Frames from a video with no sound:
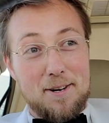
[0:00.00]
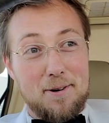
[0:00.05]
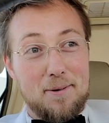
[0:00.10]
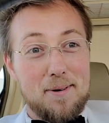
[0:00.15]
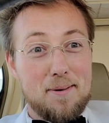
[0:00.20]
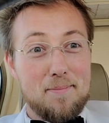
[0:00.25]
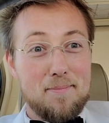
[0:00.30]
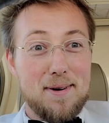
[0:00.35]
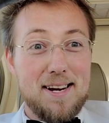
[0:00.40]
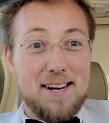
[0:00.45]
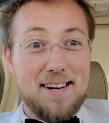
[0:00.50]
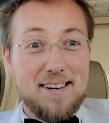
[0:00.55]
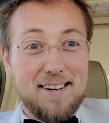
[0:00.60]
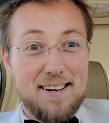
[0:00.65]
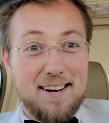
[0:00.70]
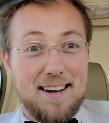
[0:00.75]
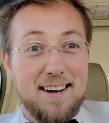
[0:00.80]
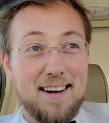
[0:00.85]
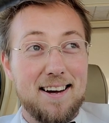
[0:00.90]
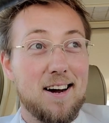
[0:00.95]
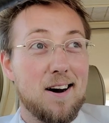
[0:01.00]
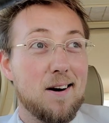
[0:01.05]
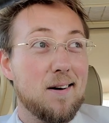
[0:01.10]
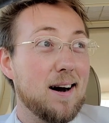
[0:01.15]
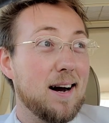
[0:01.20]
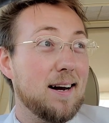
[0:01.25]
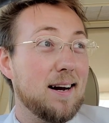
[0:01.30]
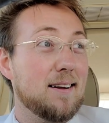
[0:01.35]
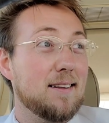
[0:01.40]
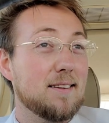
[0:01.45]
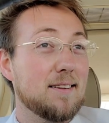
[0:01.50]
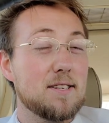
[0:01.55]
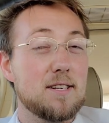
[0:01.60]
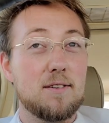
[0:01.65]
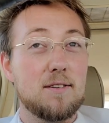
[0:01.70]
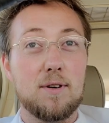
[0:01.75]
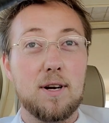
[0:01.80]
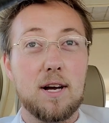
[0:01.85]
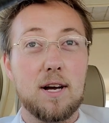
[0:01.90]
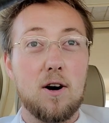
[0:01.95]
know what I mean? All right, let's
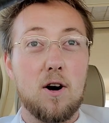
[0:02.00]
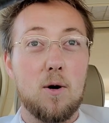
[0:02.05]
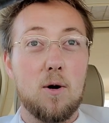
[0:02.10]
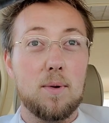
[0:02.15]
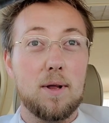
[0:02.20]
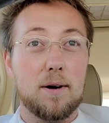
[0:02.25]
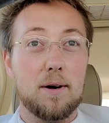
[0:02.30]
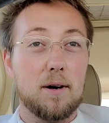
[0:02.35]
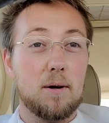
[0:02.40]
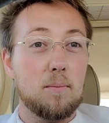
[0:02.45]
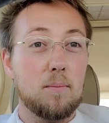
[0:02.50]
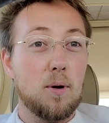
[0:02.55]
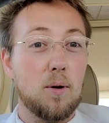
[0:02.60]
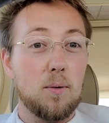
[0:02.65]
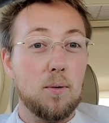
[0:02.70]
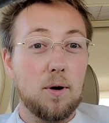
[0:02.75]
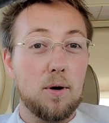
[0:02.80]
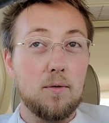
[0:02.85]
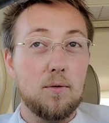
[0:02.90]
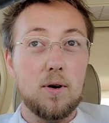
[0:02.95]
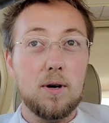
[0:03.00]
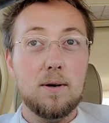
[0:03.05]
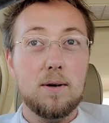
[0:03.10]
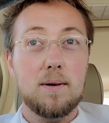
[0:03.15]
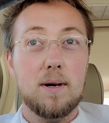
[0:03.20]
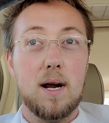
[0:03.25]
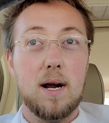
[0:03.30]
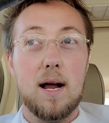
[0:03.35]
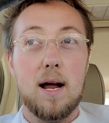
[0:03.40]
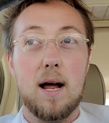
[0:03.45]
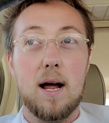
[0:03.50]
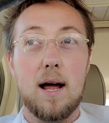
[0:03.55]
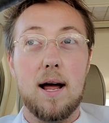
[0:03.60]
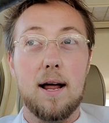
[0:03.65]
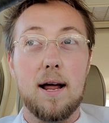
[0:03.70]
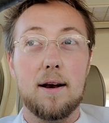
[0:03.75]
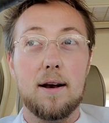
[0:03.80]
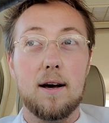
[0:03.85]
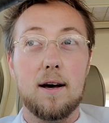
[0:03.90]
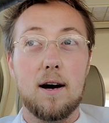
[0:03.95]
see if we can get home without getting pulled over,
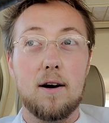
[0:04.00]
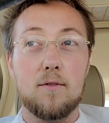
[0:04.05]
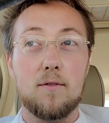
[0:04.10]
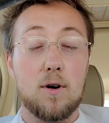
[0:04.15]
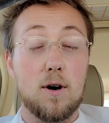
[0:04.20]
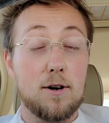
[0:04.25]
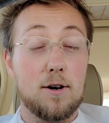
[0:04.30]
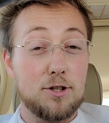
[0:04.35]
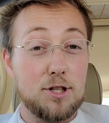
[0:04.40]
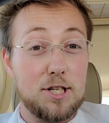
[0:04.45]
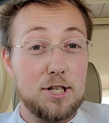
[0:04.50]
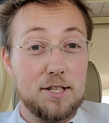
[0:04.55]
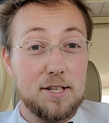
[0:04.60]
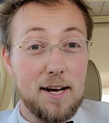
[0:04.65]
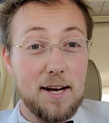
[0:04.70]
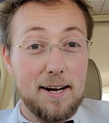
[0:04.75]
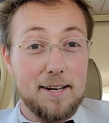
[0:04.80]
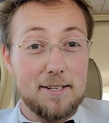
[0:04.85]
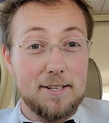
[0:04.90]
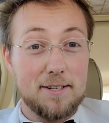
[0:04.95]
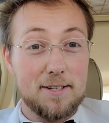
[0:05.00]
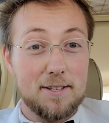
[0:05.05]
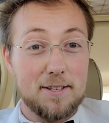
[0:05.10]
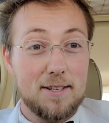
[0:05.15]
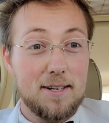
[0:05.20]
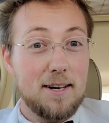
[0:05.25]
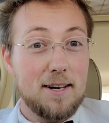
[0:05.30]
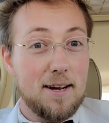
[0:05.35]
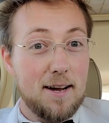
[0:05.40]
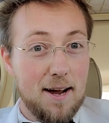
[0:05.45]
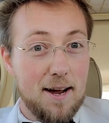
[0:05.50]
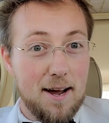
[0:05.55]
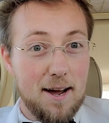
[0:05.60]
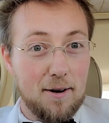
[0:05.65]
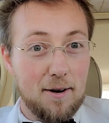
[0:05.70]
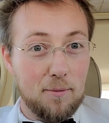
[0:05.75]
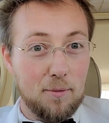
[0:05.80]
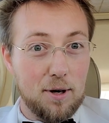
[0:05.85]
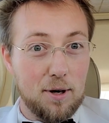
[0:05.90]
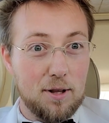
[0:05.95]
and for our cheese heist,
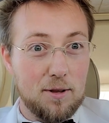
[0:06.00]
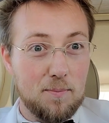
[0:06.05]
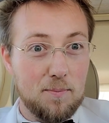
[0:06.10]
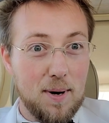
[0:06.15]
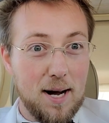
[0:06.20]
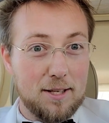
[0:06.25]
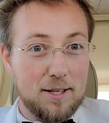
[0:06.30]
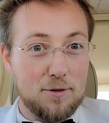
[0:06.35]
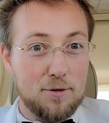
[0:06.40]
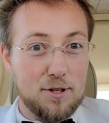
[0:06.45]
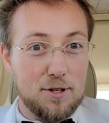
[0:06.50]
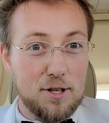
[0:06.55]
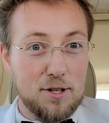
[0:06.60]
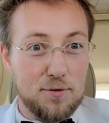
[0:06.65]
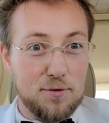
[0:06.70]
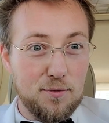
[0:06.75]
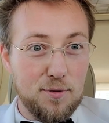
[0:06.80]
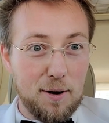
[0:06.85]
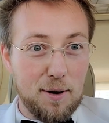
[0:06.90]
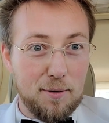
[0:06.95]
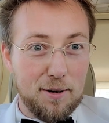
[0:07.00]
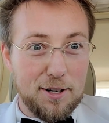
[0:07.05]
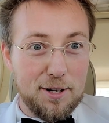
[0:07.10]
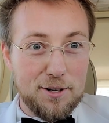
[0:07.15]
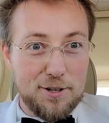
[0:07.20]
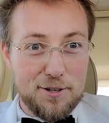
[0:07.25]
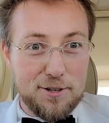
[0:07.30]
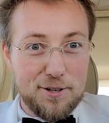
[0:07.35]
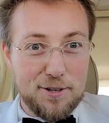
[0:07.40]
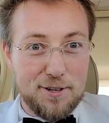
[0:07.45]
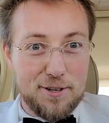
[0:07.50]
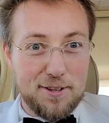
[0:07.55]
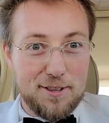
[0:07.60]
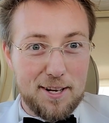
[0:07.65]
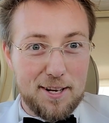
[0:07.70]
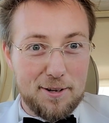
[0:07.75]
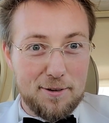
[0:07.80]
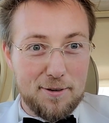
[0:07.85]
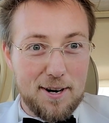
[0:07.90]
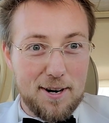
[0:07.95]
and we'll get back to this very good.
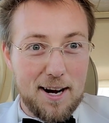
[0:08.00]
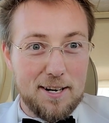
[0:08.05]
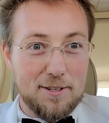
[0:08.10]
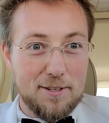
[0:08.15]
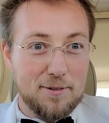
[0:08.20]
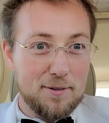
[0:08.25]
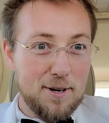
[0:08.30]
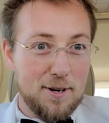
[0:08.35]
Thank you, guys.